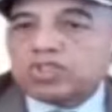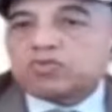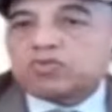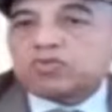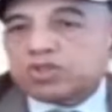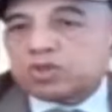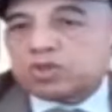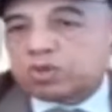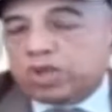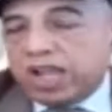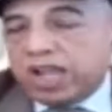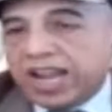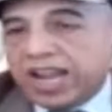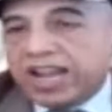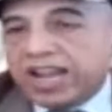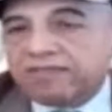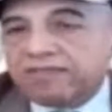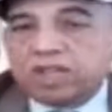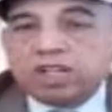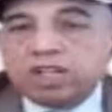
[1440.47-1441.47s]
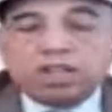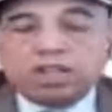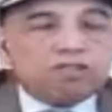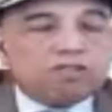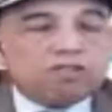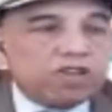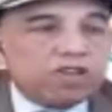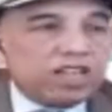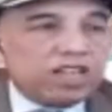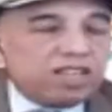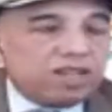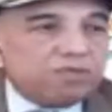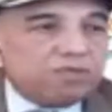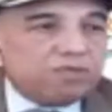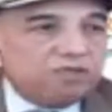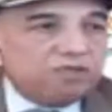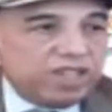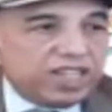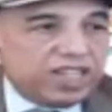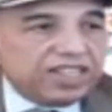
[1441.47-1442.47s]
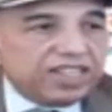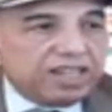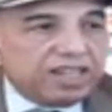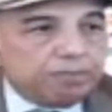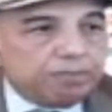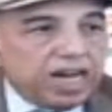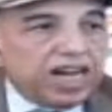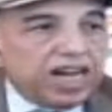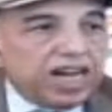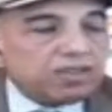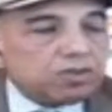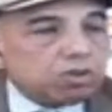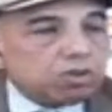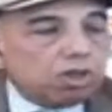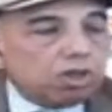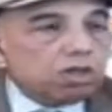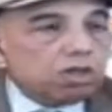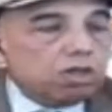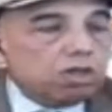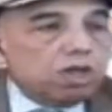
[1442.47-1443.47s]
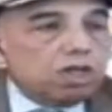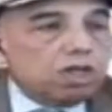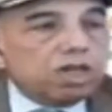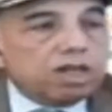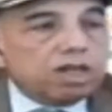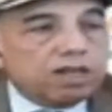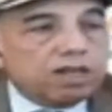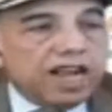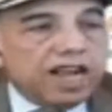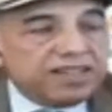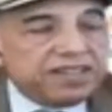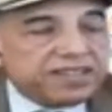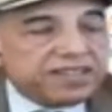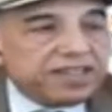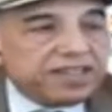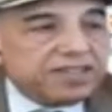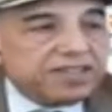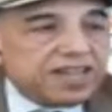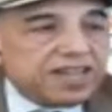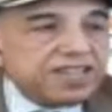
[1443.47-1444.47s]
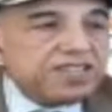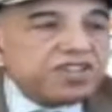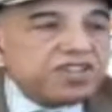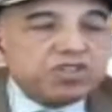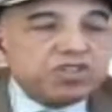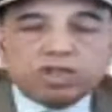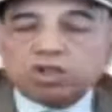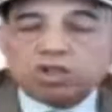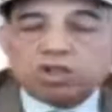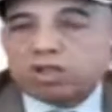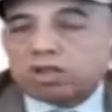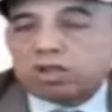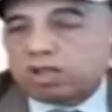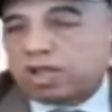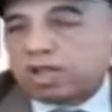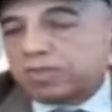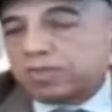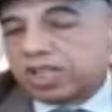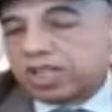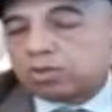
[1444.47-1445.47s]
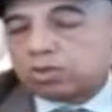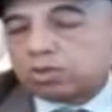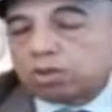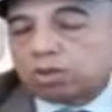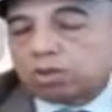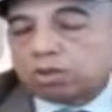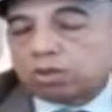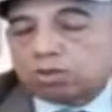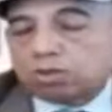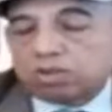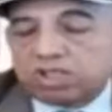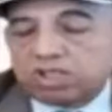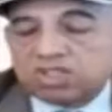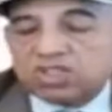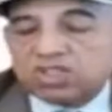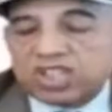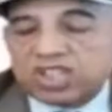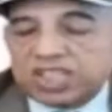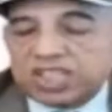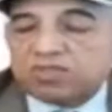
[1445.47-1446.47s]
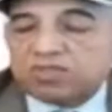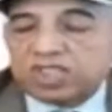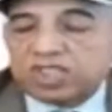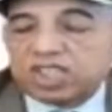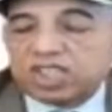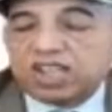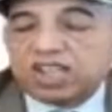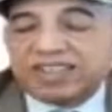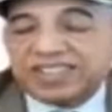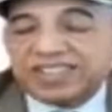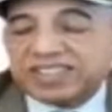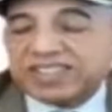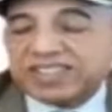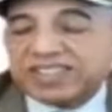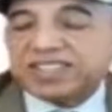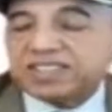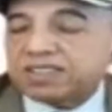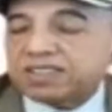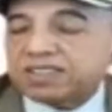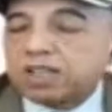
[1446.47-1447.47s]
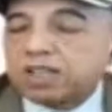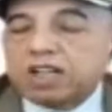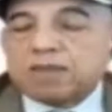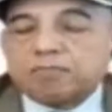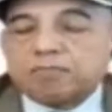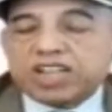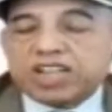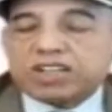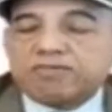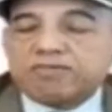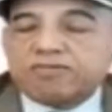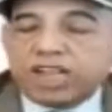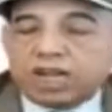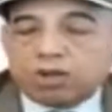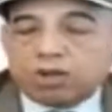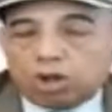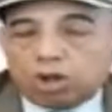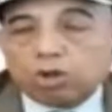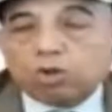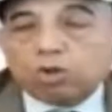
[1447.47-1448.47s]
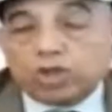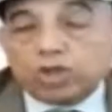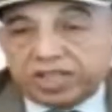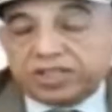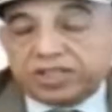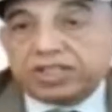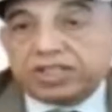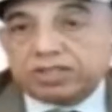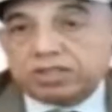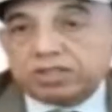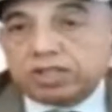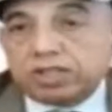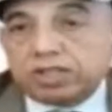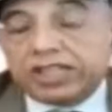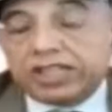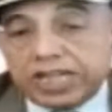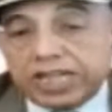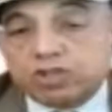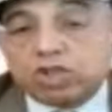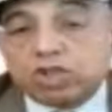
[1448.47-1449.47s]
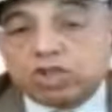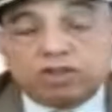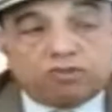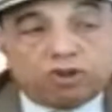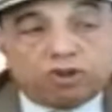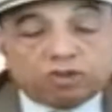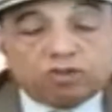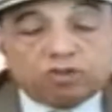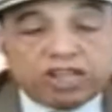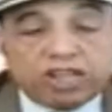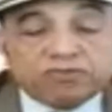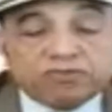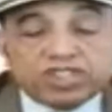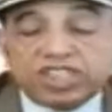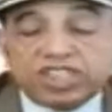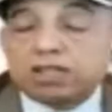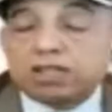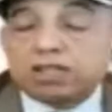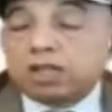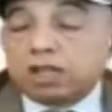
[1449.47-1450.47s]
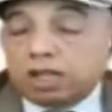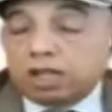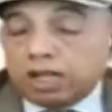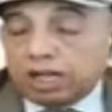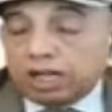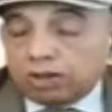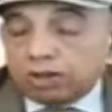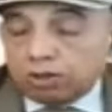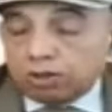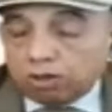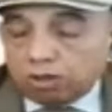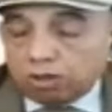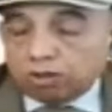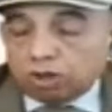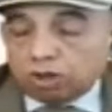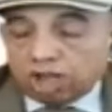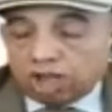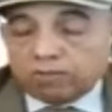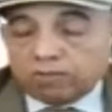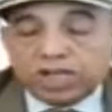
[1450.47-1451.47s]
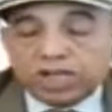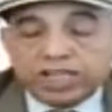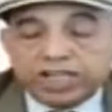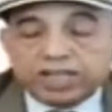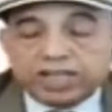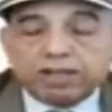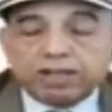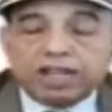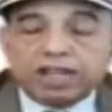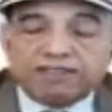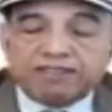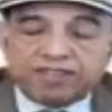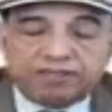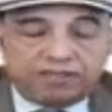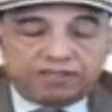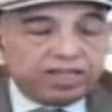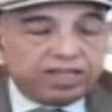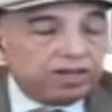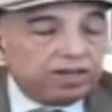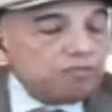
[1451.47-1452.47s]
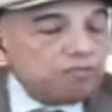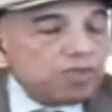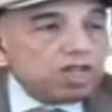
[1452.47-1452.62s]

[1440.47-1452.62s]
which we should have, whether wearing the mask or hand sanitization or keeping distance, physical distance. But we are not doing this. Gradually, what we have seen normally in everywhere.